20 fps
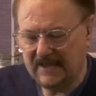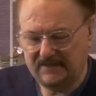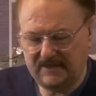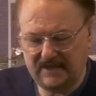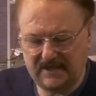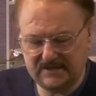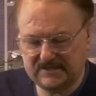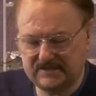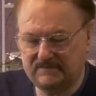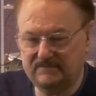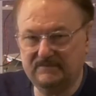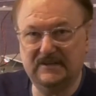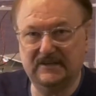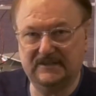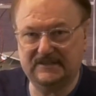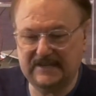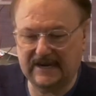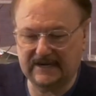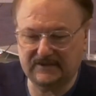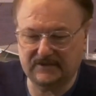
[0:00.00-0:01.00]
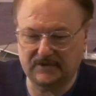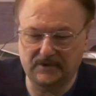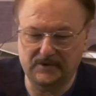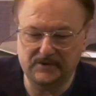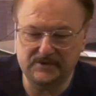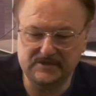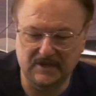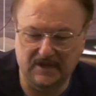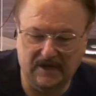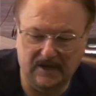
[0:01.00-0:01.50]
these
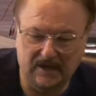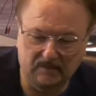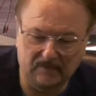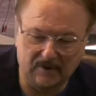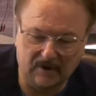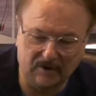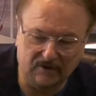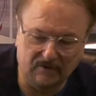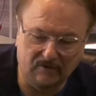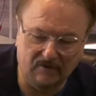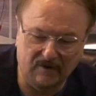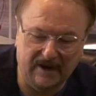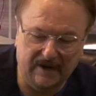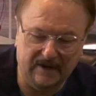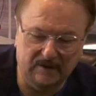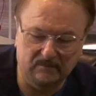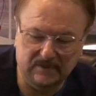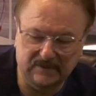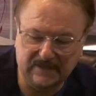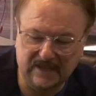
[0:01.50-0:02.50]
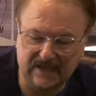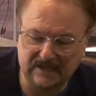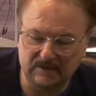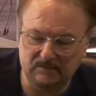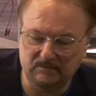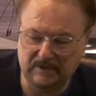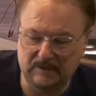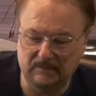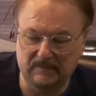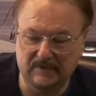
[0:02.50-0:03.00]
detectors um, are great, but they
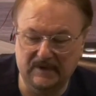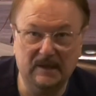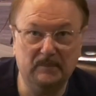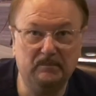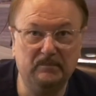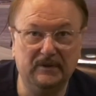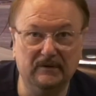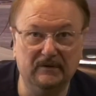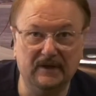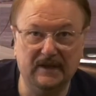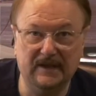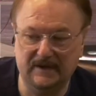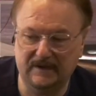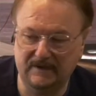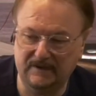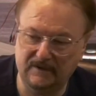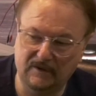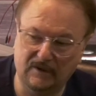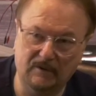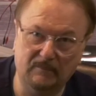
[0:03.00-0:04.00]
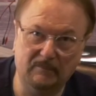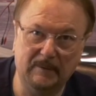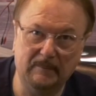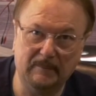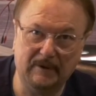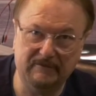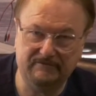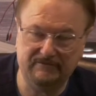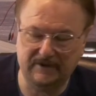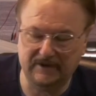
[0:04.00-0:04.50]
can be manipulated, you know, by
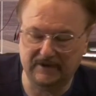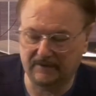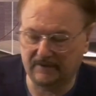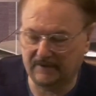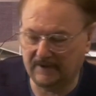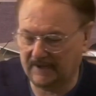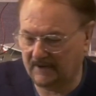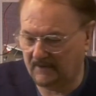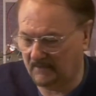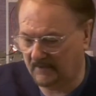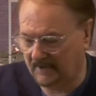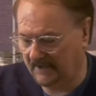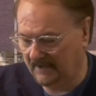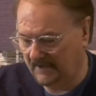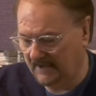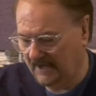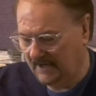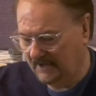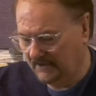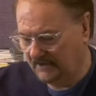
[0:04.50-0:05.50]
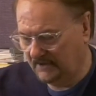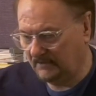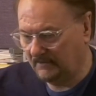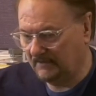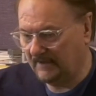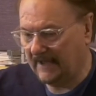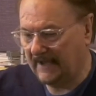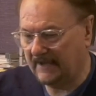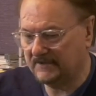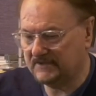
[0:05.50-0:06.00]
my finger, and I don't want to do
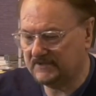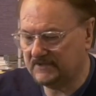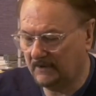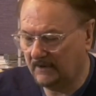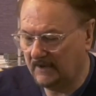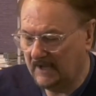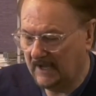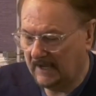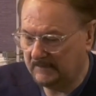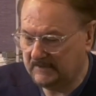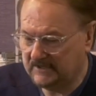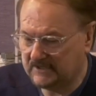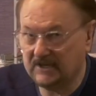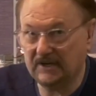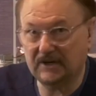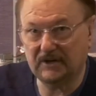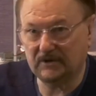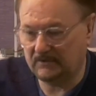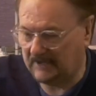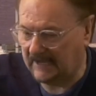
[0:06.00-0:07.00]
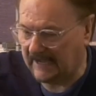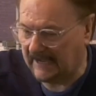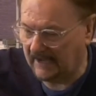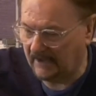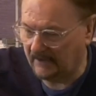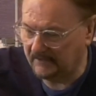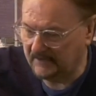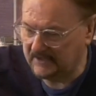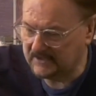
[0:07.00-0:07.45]
that. So I'm just going to go down.